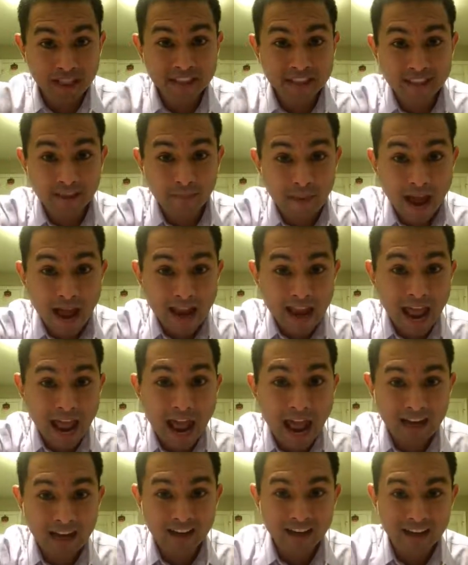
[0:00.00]
into
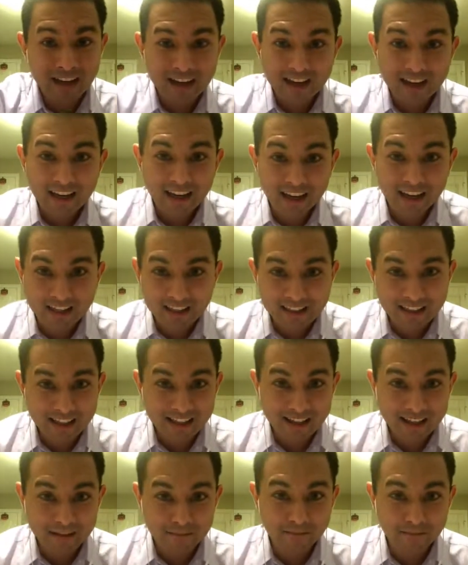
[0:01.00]
Manhattan,
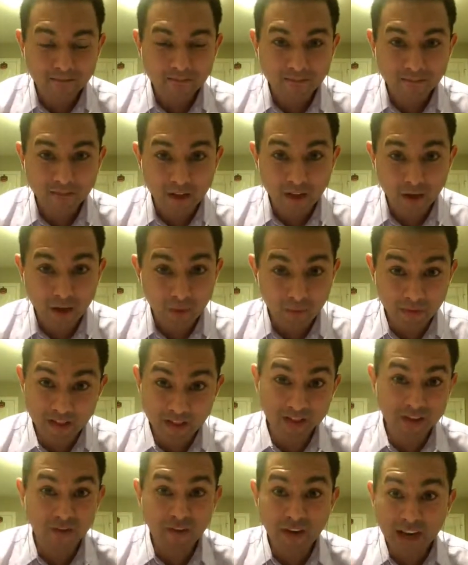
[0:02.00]
into
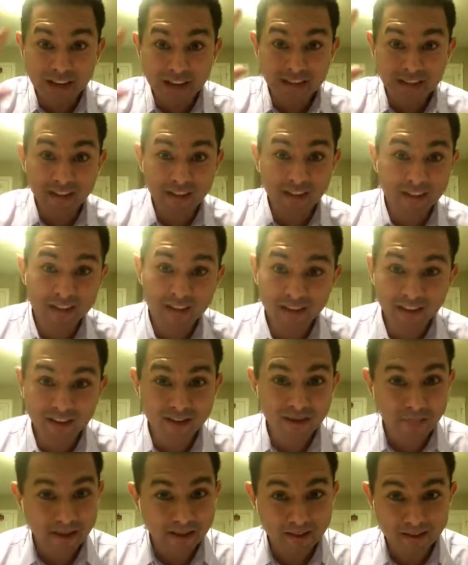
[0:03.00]
these fancy and
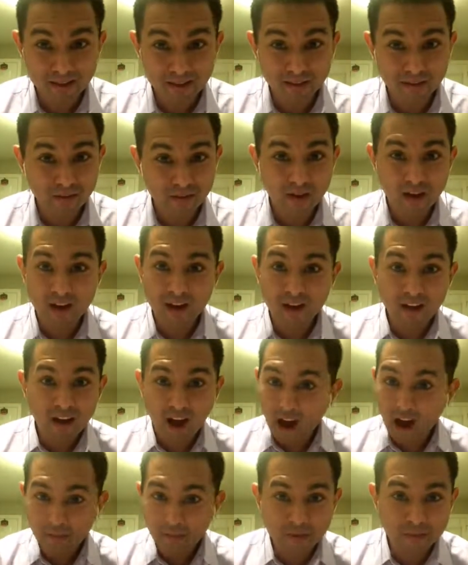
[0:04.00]
expensive
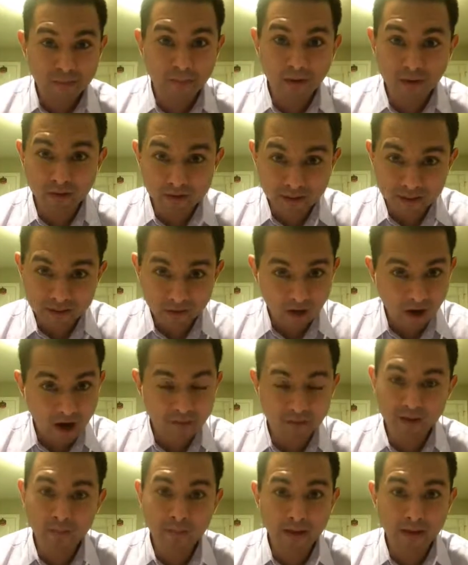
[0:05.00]
office buildings or
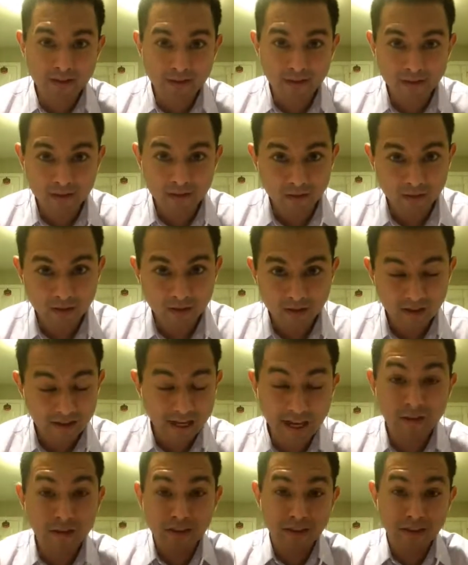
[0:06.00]
office spaces, or
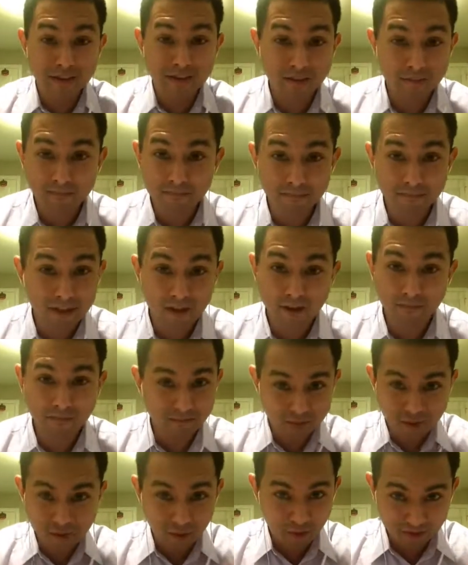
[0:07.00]
everything's in, New
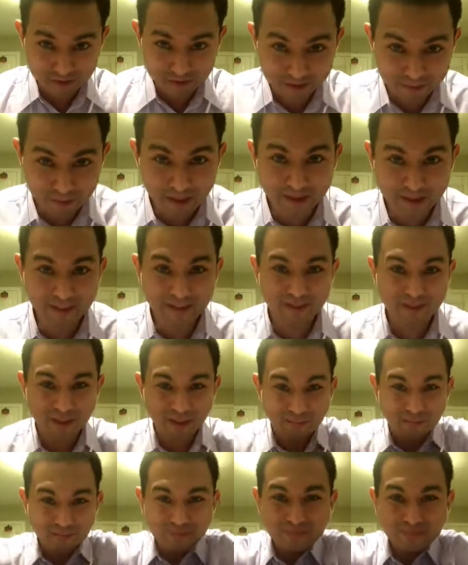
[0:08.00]
York's expensive.
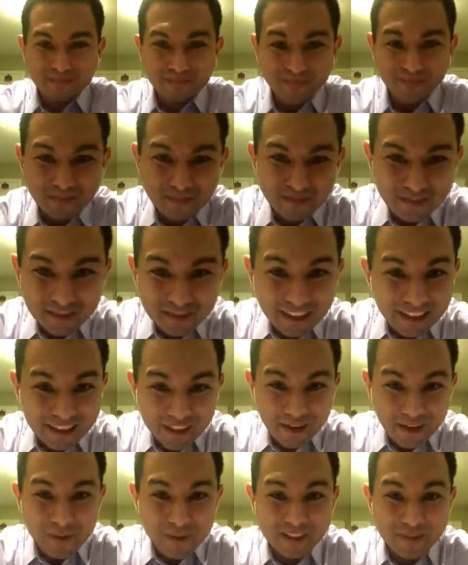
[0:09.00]
So it's
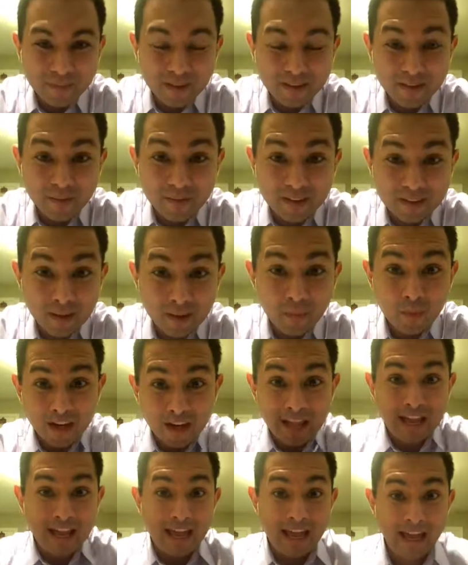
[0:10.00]
going to be expensive in some way.
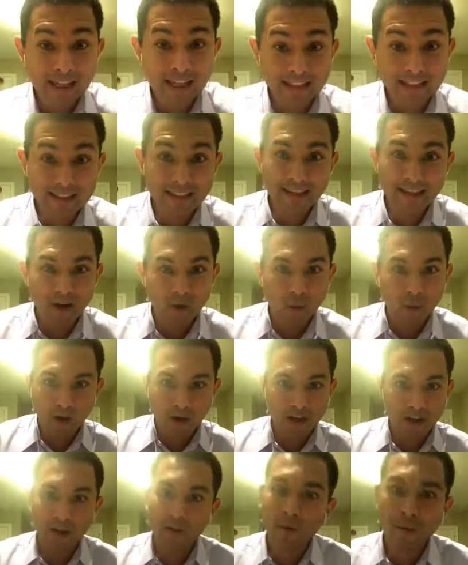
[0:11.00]
Instead are
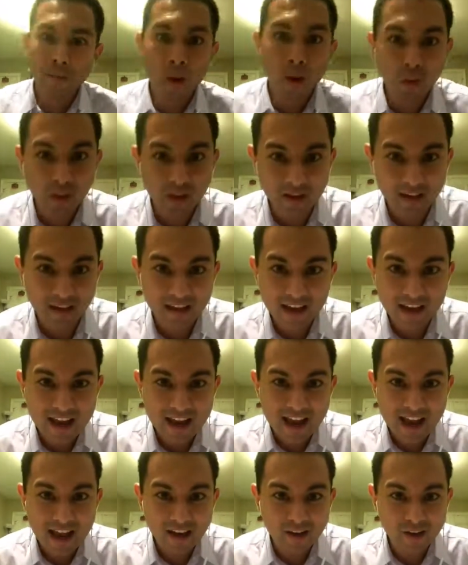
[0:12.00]
working remotely
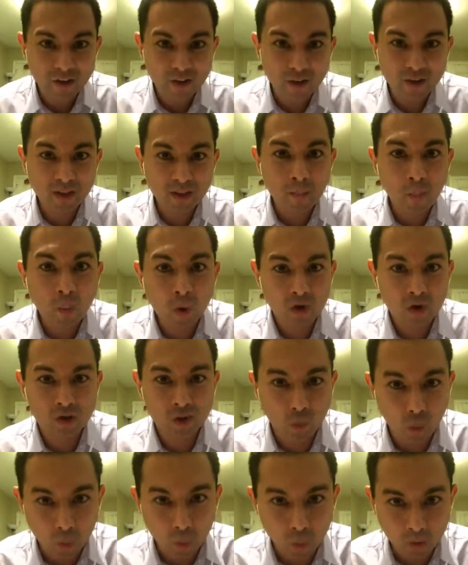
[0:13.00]
and are using more
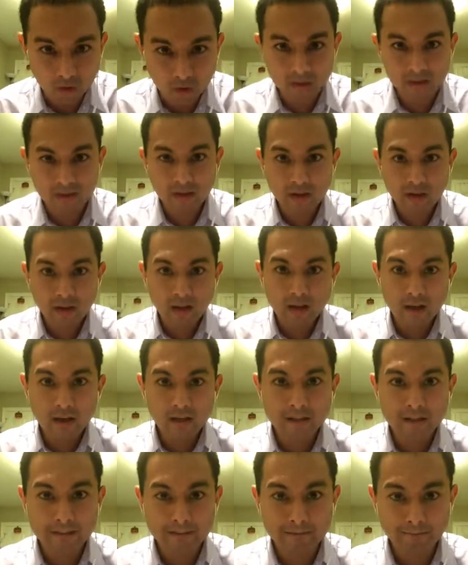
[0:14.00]
tools
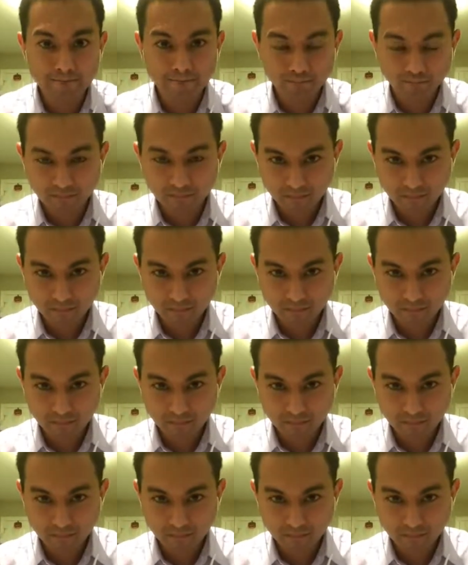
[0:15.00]
um,